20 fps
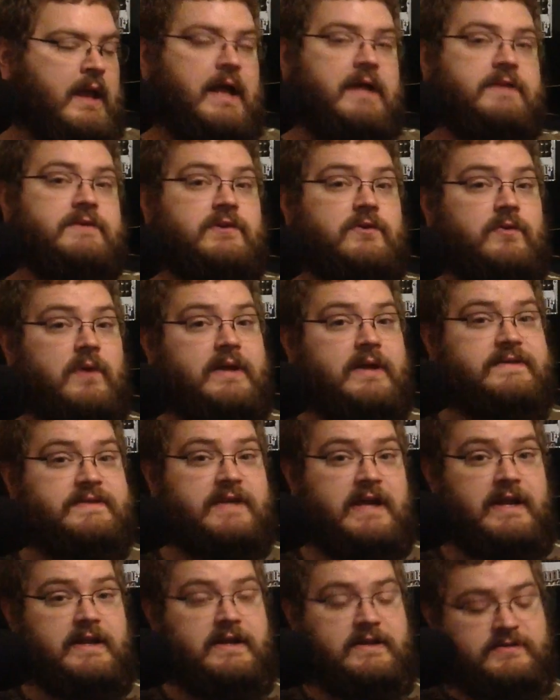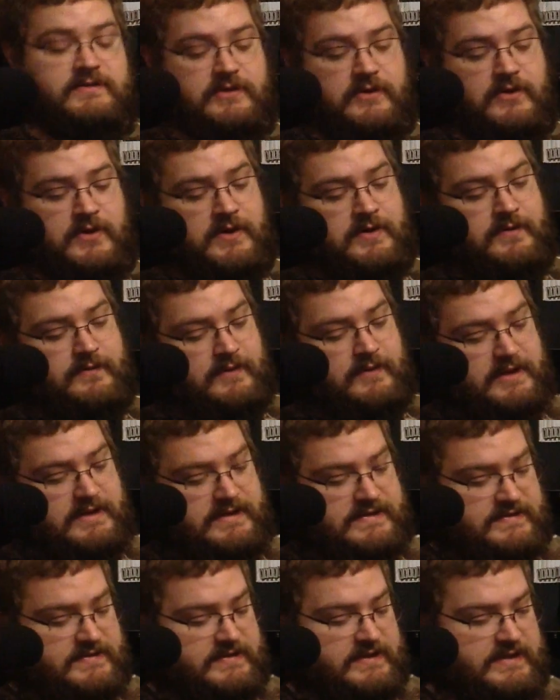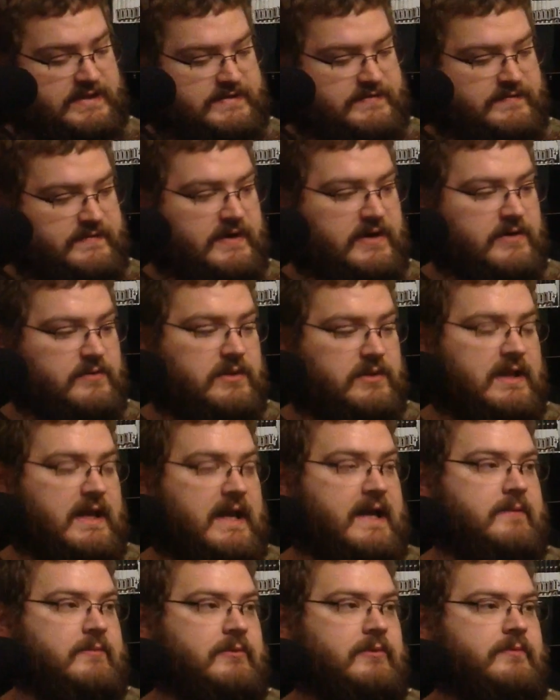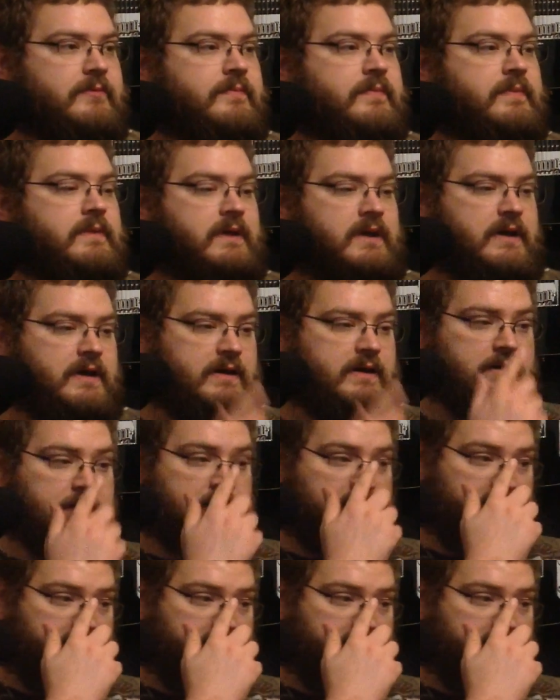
It's a great sounding guitar. It's it's very reliable. Uh,